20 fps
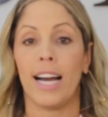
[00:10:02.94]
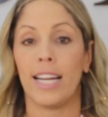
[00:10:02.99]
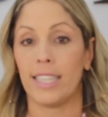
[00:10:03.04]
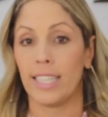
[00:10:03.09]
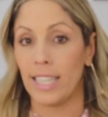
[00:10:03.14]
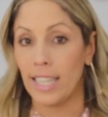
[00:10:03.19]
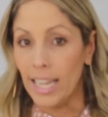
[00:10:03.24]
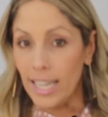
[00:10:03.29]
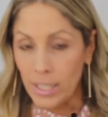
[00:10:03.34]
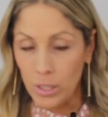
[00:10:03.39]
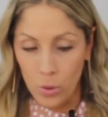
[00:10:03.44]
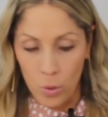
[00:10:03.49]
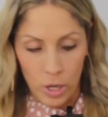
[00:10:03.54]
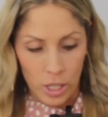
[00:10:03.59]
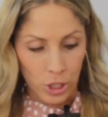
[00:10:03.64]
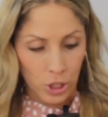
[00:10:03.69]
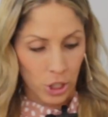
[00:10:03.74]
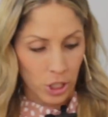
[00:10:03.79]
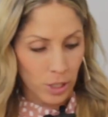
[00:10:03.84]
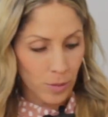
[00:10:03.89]
the last
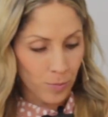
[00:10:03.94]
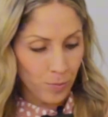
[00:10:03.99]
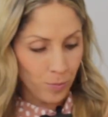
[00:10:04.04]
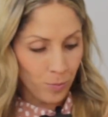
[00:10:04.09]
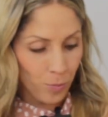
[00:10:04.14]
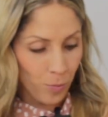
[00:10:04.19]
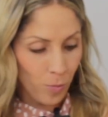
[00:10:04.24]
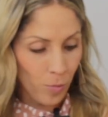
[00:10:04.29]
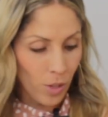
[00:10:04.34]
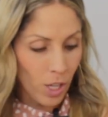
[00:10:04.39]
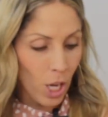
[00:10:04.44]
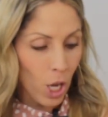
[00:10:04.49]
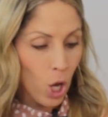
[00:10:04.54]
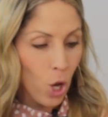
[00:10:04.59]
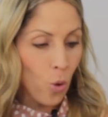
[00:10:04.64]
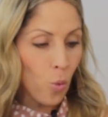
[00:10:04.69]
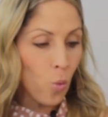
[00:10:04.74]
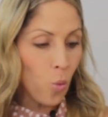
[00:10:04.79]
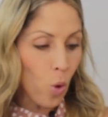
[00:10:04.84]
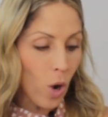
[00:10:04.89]
question,
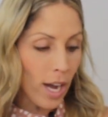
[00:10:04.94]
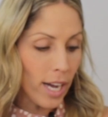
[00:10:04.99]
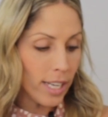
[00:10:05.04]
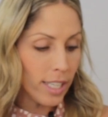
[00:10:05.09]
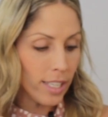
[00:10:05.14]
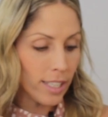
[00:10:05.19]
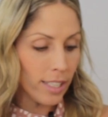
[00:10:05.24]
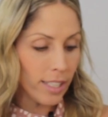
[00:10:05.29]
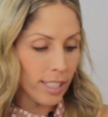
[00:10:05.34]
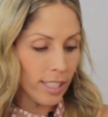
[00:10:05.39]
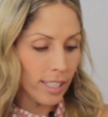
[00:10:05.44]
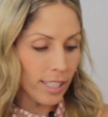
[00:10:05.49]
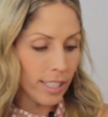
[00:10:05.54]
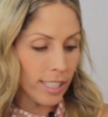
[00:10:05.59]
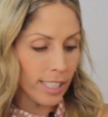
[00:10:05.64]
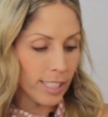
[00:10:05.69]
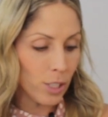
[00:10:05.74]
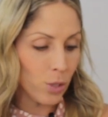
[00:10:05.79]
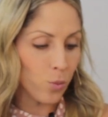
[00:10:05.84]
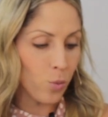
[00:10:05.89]
what
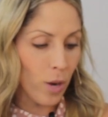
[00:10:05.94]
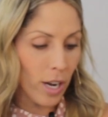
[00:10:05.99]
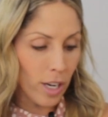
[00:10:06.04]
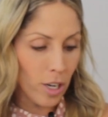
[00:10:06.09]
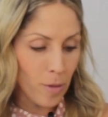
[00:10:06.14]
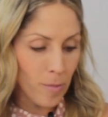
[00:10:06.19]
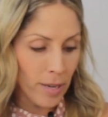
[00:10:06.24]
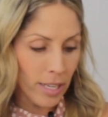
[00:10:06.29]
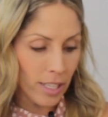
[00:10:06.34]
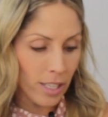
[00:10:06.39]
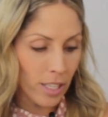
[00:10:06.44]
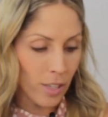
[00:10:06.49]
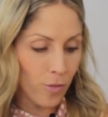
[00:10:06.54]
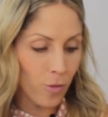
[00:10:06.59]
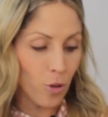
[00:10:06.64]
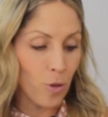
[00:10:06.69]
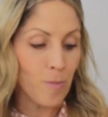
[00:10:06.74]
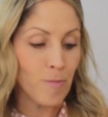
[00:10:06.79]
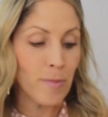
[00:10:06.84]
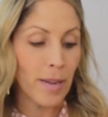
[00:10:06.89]
is recommended for
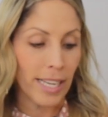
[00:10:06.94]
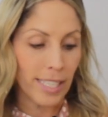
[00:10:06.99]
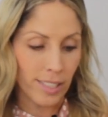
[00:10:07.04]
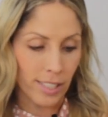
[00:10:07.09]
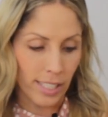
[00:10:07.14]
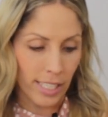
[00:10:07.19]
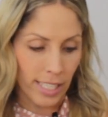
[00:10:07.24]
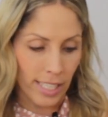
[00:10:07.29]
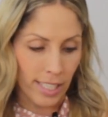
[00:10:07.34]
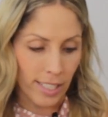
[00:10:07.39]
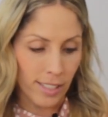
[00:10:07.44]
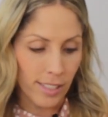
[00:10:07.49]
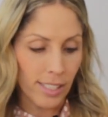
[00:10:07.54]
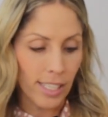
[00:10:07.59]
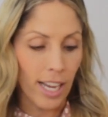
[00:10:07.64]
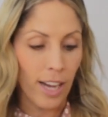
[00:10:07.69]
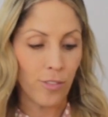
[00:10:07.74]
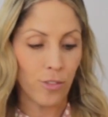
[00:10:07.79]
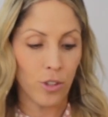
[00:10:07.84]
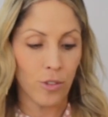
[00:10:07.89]
maintenance
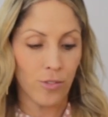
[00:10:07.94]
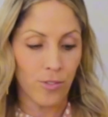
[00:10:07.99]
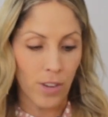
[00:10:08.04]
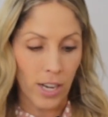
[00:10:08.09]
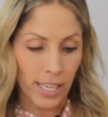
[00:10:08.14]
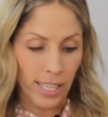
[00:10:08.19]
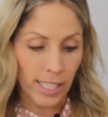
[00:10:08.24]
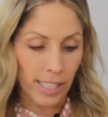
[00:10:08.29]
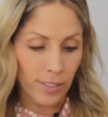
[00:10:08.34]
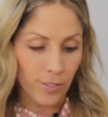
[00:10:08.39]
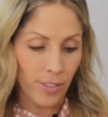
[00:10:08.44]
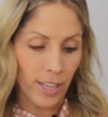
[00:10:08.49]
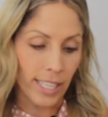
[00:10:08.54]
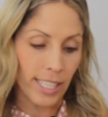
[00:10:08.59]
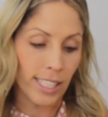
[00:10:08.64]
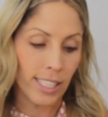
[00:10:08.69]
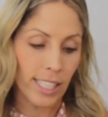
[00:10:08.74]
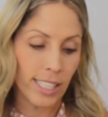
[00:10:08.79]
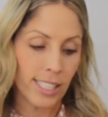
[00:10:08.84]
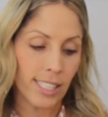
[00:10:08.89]
after
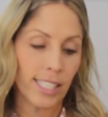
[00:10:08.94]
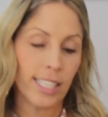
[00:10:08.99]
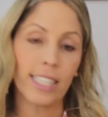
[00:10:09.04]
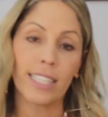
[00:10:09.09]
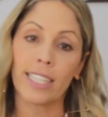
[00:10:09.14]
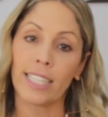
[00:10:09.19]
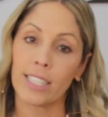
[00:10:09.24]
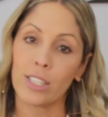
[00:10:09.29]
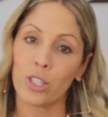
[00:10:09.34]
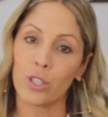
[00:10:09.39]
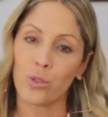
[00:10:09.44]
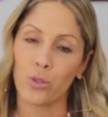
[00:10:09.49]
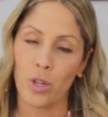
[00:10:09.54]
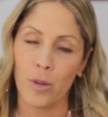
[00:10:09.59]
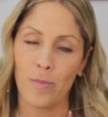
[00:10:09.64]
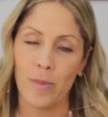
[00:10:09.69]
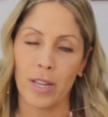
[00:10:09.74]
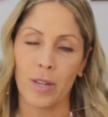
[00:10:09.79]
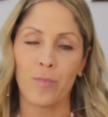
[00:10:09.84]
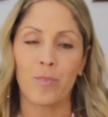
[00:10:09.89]
finalizing a laser treatment?
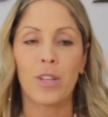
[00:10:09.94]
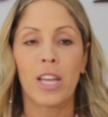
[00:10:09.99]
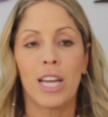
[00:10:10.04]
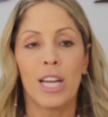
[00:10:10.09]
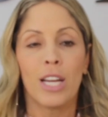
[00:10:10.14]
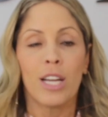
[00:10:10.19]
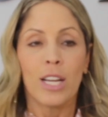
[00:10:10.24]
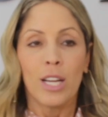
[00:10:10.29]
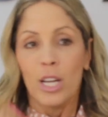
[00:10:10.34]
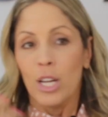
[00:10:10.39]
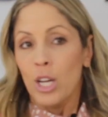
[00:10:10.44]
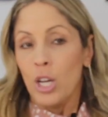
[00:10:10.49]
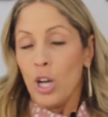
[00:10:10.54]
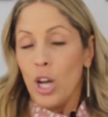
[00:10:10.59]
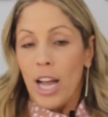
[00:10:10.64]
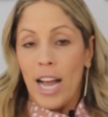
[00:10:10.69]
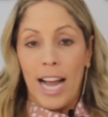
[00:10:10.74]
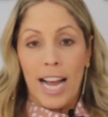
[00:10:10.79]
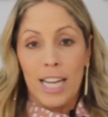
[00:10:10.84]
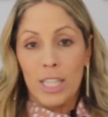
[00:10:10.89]

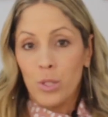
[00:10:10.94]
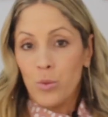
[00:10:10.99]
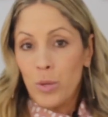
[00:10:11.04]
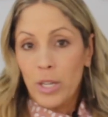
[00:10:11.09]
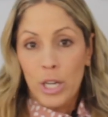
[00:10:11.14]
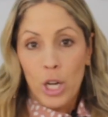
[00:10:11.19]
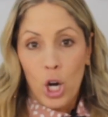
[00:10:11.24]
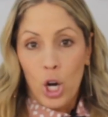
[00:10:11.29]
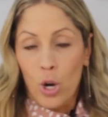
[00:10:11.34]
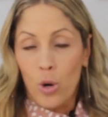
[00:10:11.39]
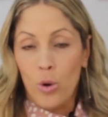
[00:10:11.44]
As we know,